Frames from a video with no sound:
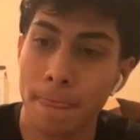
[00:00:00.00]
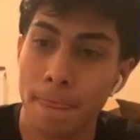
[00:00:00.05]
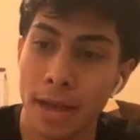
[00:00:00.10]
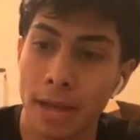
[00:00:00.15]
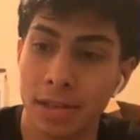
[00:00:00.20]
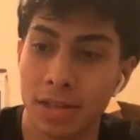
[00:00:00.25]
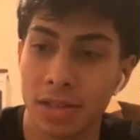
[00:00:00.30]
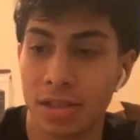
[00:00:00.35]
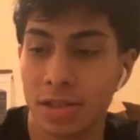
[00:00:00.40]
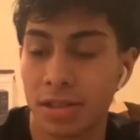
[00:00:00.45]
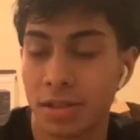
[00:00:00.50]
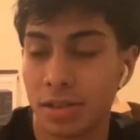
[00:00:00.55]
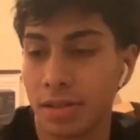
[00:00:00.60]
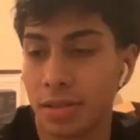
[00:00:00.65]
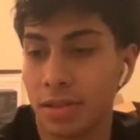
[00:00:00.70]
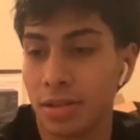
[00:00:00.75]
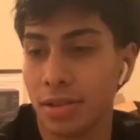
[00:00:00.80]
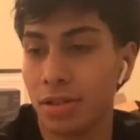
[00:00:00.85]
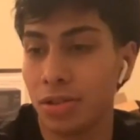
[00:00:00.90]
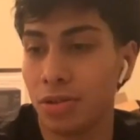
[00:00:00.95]
and just
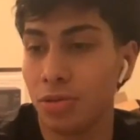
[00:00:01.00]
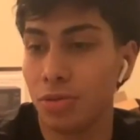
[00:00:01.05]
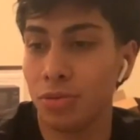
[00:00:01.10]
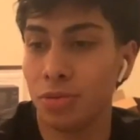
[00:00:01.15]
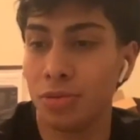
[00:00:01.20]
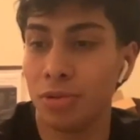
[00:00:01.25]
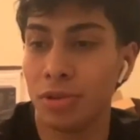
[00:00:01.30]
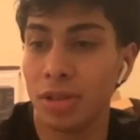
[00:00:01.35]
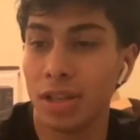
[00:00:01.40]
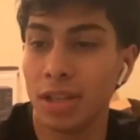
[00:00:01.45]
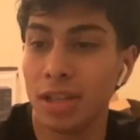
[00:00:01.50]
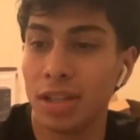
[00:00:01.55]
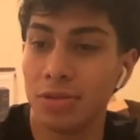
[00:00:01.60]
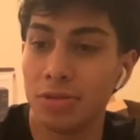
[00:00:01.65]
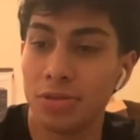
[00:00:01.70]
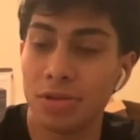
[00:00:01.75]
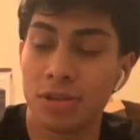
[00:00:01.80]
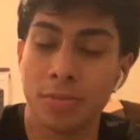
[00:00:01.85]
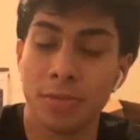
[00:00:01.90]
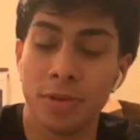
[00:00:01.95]
do
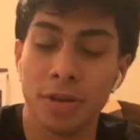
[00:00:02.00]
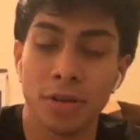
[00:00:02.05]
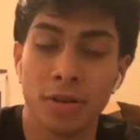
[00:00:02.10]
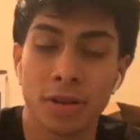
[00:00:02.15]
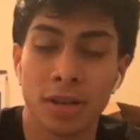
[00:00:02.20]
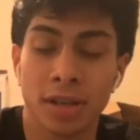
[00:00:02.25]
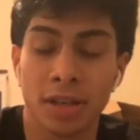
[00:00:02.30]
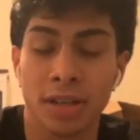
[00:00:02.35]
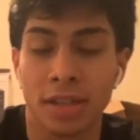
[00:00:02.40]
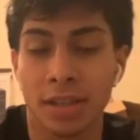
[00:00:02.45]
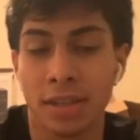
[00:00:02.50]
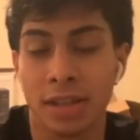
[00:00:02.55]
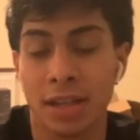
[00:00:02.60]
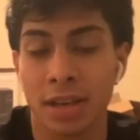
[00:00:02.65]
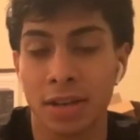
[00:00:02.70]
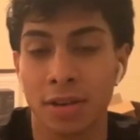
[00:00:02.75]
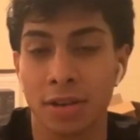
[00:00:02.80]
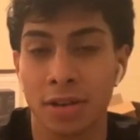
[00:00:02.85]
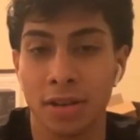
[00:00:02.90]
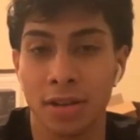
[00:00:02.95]
some yoga, and then I
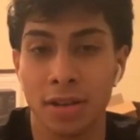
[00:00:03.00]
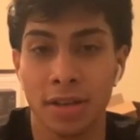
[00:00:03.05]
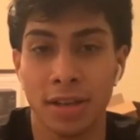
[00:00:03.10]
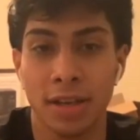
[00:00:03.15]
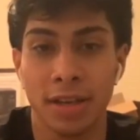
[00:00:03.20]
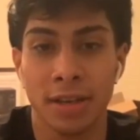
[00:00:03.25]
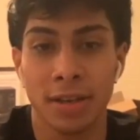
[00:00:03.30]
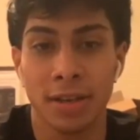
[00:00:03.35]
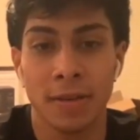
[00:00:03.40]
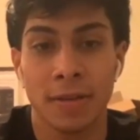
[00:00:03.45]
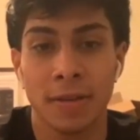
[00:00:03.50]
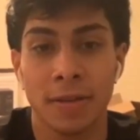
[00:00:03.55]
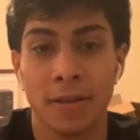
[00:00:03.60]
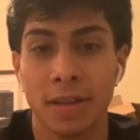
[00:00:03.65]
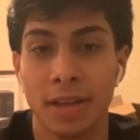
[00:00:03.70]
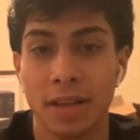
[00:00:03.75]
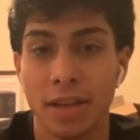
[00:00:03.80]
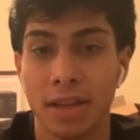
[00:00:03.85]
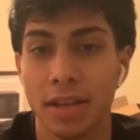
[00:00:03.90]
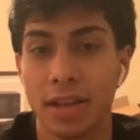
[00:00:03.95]
call it a day,
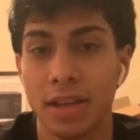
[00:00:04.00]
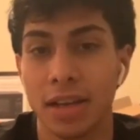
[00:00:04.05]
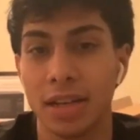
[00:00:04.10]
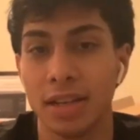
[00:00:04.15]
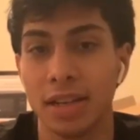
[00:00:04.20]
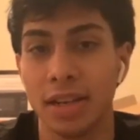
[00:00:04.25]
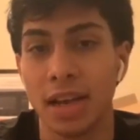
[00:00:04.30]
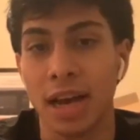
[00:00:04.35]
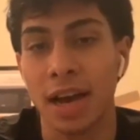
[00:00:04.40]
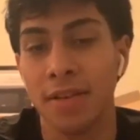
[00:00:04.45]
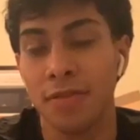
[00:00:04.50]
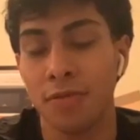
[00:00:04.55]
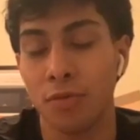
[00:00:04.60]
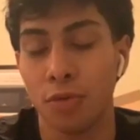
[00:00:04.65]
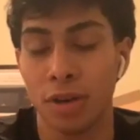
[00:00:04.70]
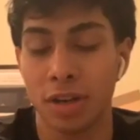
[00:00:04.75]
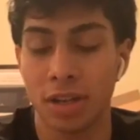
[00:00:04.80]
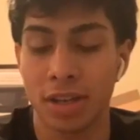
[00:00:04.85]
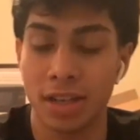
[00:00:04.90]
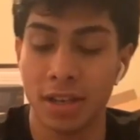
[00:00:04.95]
and have
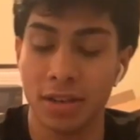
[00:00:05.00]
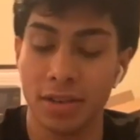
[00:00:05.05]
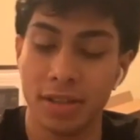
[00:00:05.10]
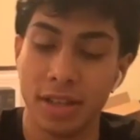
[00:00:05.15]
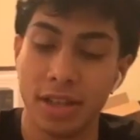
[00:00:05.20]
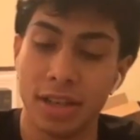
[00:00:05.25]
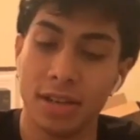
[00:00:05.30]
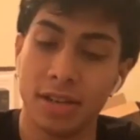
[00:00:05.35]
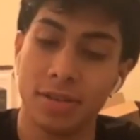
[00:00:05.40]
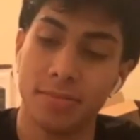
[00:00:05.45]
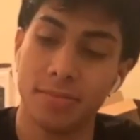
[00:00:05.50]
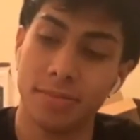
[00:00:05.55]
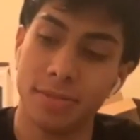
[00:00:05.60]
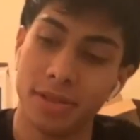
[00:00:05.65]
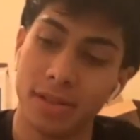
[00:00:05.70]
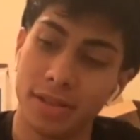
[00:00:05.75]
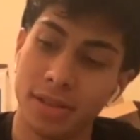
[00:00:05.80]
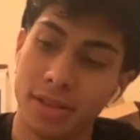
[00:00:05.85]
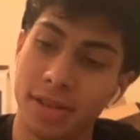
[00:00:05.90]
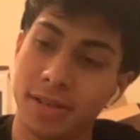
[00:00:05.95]
work here and there.
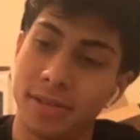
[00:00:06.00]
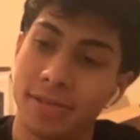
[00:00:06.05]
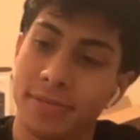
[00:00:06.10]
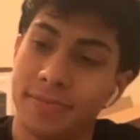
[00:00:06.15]
But, yeah.